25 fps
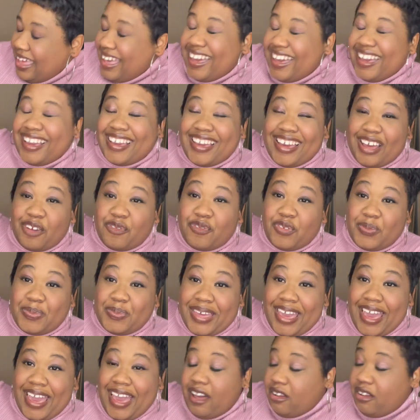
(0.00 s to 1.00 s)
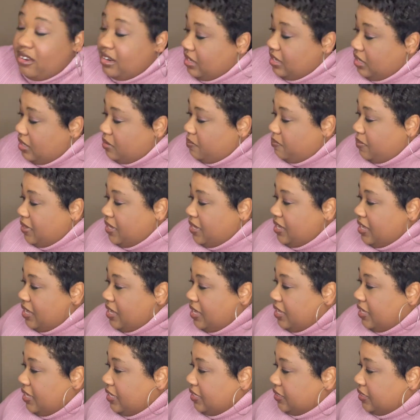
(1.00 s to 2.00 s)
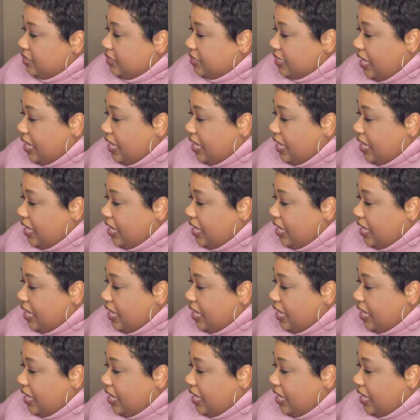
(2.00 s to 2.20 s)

I got from the outlet because